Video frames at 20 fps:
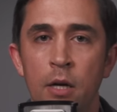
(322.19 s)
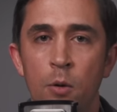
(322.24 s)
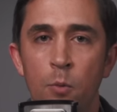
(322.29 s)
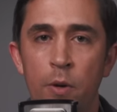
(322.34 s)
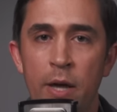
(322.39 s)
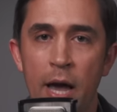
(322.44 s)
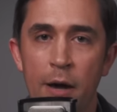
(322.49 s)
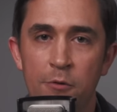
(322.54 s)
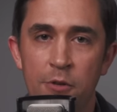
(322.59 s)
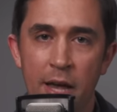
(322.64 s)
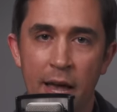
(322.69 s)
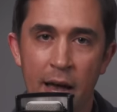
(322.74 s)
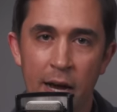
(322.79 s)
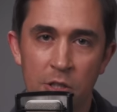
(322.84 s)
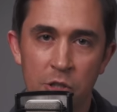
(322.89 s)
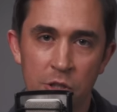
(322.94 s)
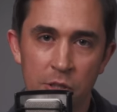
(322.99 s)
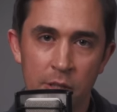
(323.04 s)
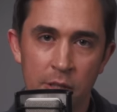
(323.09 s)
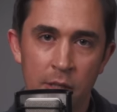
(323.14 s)
We have to
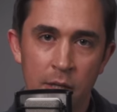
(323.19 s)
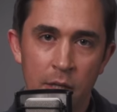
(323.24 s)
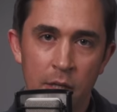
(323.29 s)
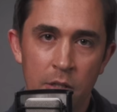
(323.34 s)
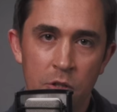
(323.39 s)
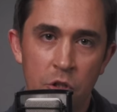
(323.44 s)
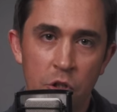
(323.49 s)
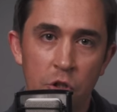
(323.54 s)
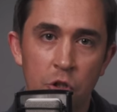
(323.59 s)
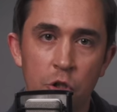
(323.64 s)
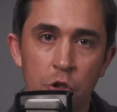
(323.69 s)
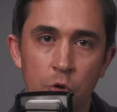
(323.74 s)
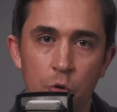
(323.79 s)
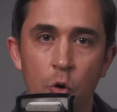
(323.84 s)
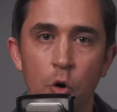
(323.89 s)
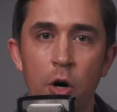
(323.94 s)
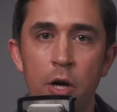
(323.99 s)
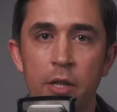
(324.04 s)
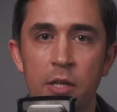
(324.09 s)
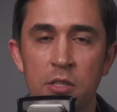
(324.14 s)
actually
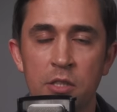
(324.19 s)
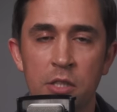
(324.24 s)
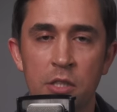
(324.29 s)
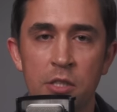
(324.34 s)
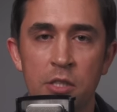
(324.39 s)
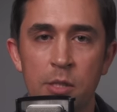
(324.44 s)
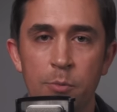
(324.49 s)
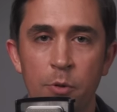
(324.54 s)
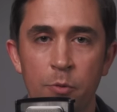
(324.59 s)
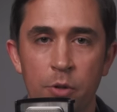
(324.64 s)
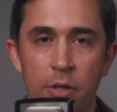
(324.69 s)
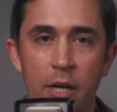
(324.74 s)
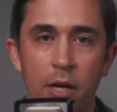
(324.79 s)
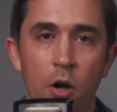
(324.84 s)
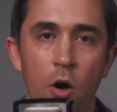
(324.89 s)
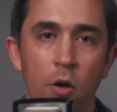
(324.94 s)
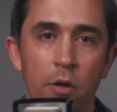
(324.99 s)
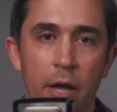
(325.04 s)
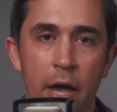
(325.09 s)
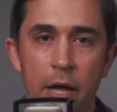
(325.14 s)
destroy the system of what they
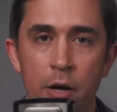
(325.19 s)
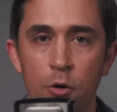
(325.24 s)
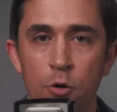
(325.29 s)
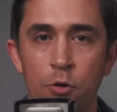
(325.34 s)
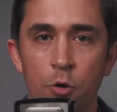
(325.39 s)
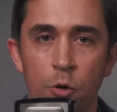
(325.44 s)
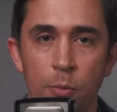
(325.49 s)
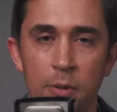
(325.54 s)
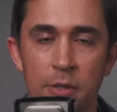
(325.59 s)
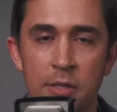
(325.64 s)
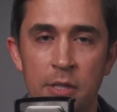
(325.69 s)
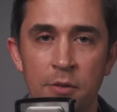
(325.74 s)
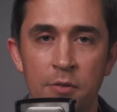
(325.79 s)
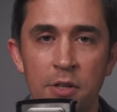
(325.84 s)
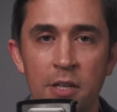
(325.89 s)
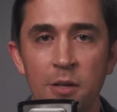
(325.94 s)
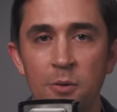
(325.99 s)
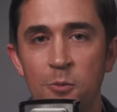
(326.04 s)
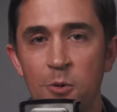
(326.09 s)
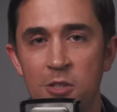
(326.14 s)
called
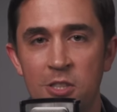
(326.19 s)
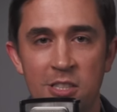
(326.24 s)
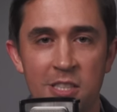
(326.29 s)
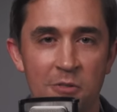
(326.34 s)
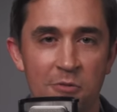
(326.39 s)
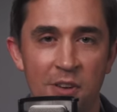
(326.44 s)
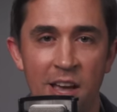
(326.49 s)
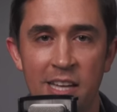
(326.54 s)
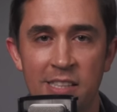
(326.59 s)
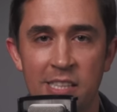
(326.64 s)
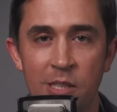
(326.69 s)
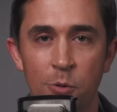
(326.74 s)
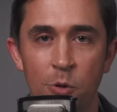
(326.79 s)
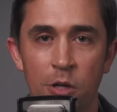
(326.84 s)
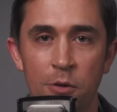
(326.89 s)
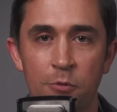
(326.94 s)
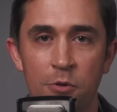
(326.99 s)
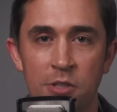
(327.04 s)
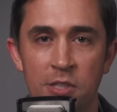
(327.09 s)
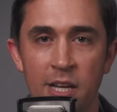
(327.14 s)
heteronormativity, which is a fancy
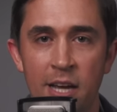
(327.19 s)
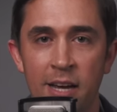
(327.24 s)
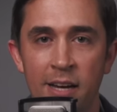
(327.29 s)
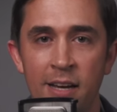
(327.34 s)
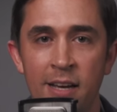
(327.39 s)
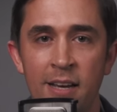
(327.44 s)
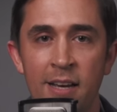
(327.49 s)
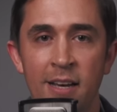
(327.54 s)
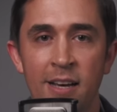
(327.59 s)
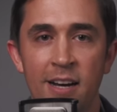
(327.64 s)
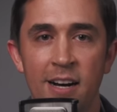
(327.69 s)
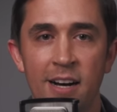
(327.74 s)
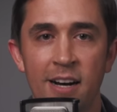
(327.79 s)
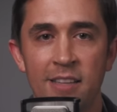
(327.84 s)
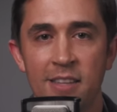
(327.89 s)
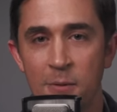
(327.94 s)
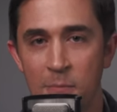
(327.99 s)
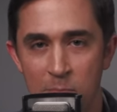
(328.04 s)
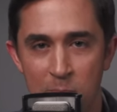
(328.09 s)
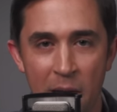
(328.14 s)
word for saying
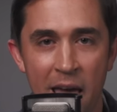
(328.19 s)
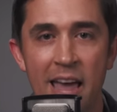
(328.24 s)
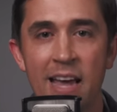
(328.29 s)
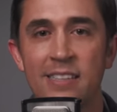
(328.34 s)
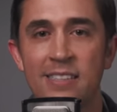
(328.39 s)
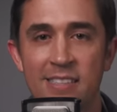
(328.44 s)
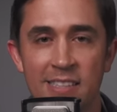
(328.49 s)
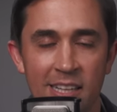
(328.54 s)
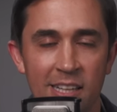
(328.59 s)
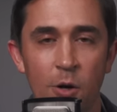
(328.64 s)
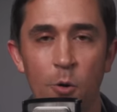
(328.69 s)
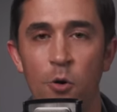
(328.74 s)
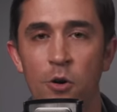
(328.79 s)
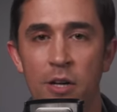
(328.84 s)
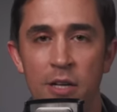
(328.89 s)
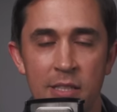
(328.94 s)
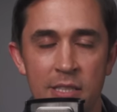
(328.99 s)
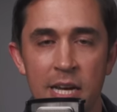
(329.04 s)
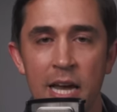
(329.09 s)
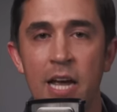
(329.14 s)
the basic
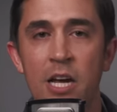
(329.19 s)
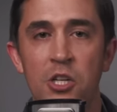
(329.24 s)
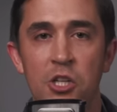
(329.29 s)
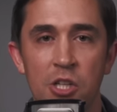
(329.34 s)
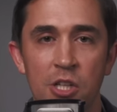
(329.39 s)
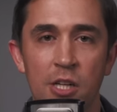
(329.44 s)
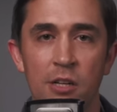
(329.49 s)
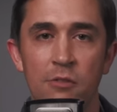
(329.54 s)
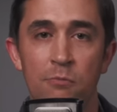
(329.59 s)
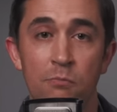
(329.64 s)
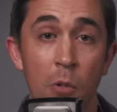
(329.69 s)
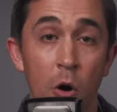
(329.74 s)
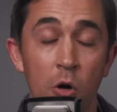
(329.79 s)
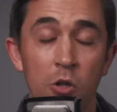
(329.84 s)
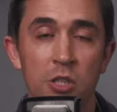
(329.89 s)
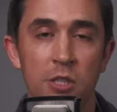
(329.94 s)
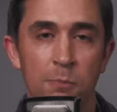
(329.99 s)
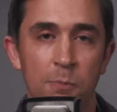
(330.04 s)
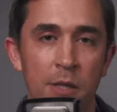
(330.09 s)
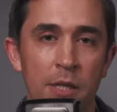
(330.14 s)
orientation of
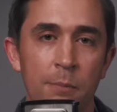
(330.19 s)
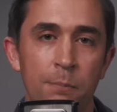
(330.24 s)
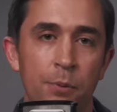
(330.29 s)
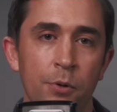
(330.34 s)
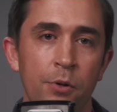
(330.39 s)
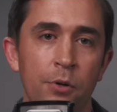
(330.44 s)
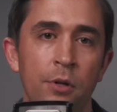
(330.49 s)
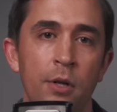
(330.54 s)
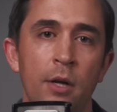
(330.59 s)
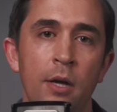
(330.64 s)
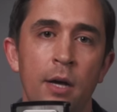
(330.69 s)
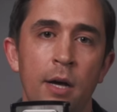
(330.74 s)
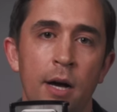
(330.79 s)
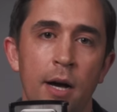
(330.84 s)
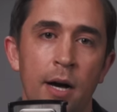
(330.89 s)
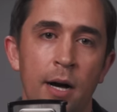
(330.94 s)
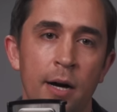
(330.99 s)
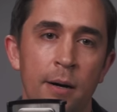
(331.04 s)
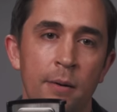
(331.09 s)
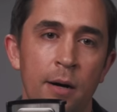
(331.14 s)
most people
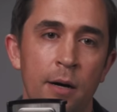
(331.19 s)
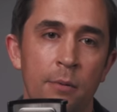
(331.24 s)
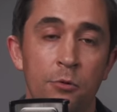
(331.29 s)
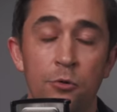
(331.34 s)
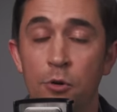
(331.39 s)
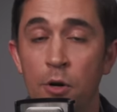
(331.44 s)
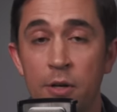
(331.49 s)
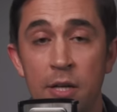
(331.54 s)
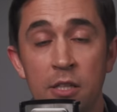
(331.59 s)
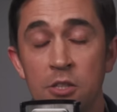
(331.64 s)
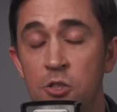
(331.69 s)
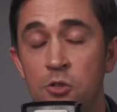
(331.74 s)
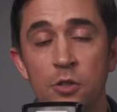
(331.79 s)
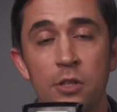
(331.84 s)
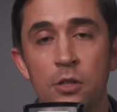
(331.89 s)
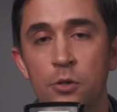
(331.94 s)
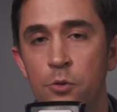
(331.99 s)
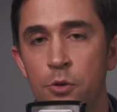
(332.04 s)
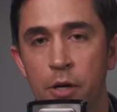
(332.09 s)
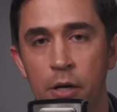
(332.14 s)
throughout history,
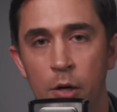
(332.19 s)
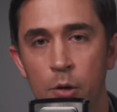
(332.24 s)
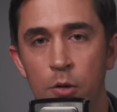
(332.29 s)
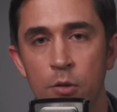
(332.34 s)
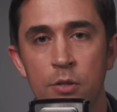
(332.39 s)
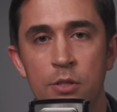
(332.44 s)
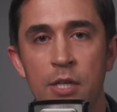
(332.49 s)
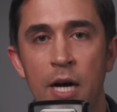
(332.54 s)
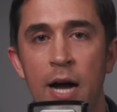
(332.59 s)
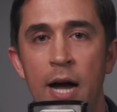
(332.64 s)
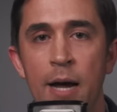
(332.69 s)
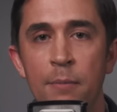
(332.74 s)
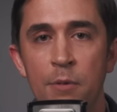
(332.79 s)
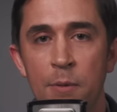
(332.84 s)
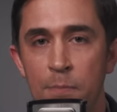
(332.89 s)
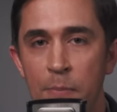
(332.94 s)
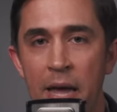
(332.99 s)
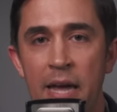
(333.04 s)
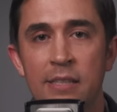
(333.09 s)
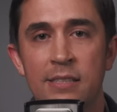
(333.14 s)
including our own time, the
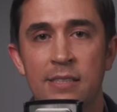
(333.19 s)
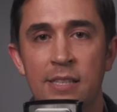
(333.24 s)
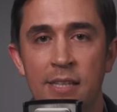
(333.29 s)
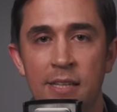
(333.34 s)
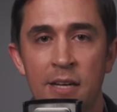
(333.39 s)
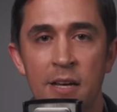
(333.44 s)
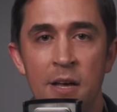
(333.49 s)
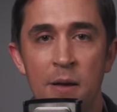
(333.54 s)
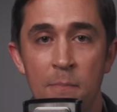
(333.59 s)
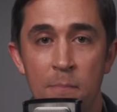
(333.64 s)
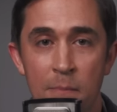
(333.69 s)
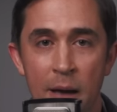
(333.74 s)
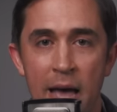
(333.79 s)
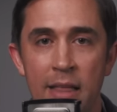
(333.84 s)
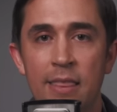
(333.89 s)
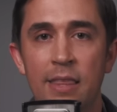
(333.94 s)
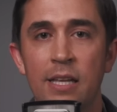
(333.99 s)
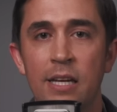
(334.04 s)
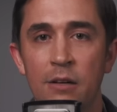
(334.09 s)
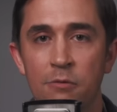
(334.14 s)
basic
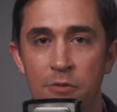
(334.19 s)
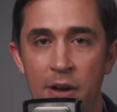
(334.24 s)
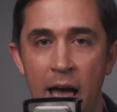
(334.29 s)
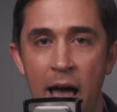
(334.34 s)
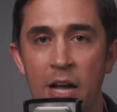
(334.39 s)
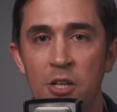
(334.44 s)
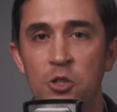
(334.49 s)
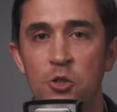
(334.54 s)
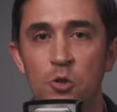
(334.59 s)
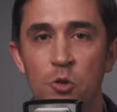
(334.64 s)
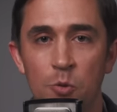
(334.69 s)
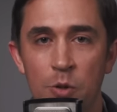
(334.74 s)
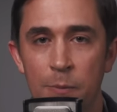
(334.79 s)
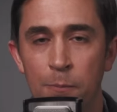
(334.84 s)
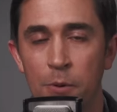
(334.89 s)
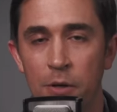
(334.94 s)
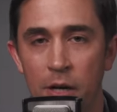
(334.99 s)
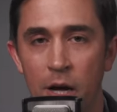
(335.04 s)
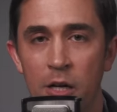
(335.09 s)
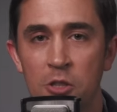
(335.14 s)
method of natural
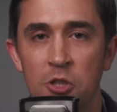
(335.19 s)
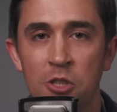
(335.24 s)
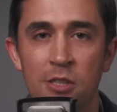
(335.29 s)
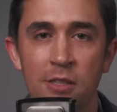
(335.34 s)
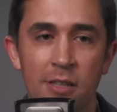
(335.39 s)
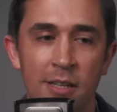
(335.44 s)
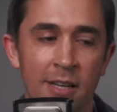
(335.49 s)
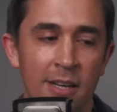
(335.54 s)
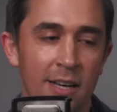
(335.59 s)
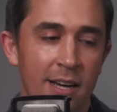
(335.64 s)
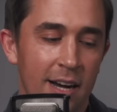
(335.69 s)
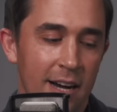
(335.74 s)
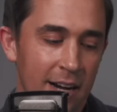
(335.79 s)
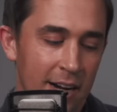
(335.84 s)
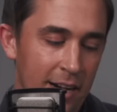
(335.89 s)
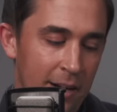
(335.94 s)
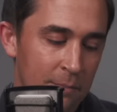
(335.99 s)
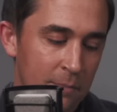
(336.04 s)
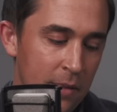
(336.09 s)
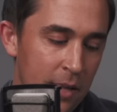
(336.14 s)
reproduction.
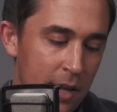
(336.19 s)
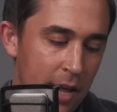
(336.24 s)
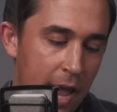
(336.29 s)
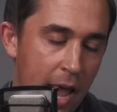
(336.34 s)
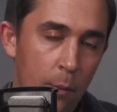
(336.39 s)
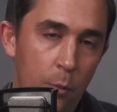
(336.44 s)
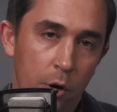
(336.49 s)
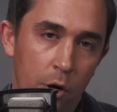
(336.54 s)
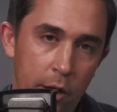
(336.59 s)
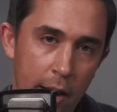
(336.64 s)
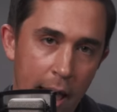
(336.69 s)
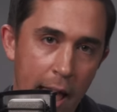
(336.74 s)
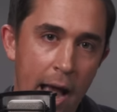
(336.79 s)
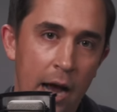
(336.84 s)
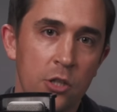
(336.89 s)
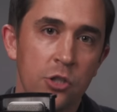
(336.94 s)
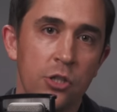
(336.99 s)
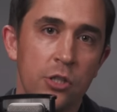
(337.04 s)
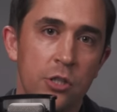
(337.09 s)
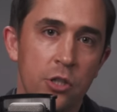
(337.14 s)
And we're going to
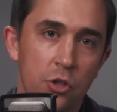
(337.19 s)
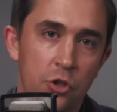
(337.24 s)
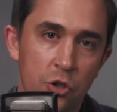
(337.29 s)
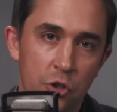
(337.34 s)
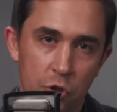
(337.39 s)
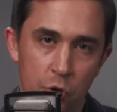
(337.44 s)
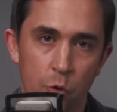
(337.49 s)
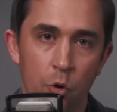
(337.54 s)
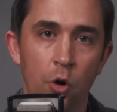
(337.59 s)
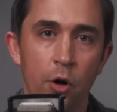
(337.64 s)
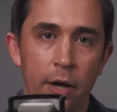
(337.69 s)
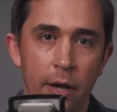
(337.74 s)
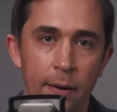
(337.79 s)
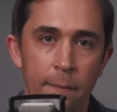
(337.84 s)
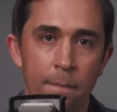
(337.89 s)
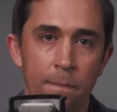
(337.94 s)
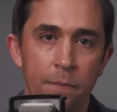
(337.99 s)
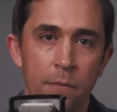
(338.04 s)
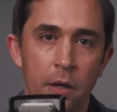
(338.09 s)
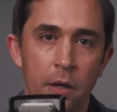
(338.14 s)
actually destroy it